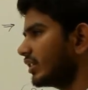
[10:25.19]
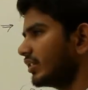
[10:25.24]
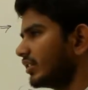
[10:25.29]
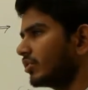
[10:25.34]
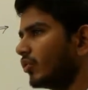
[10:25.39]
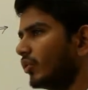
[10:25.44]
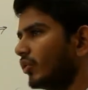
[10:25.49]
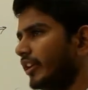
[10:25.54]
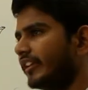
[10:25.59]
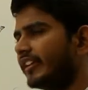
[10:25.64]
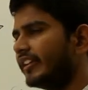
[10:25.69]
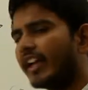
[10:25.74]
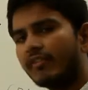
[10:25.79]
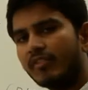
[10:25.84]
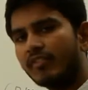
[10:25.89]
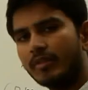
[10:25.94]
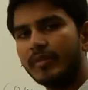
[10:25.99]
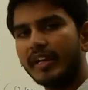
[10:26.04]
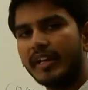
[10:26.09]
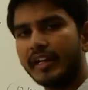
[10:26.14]
so India
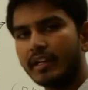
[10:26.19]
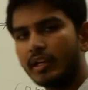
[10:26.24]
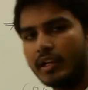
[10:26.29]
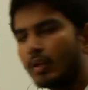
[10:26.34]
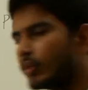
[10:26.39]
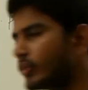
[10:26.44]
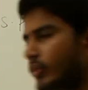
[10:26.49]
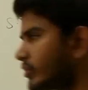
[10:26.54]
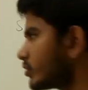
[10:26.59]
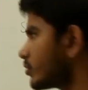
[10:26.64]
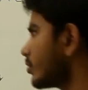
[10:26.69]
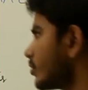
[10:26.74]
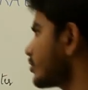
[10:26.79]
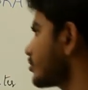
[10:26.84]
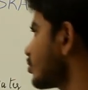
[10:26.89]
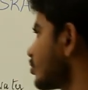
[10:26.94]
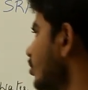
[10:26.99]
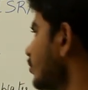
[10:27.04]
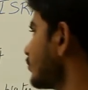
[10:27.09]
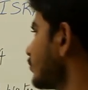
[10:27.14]
will be a huge
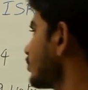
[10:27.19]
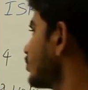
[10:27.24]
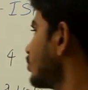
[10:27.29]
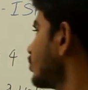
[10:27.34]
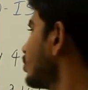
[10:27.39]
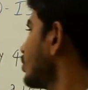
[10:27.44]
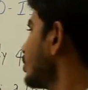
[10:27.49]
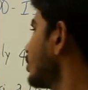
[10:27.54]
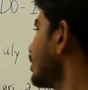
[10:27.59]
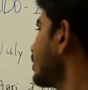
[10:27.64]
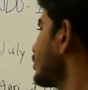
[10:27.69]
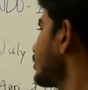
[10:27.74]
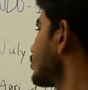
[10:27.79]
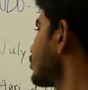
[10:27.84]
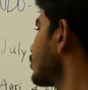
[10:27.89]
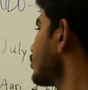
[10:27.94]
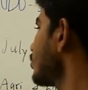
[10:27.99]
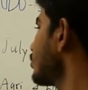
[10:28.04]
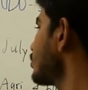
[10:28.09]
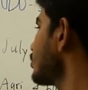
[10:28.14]
source
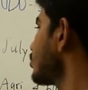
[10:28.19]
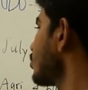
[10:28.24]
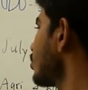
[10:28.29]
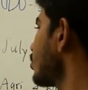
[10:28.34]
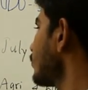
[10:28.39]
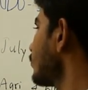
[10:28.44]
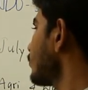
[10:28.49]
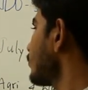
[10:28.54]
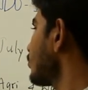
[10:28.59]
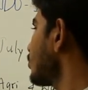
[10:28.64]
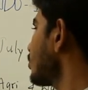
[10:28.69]
of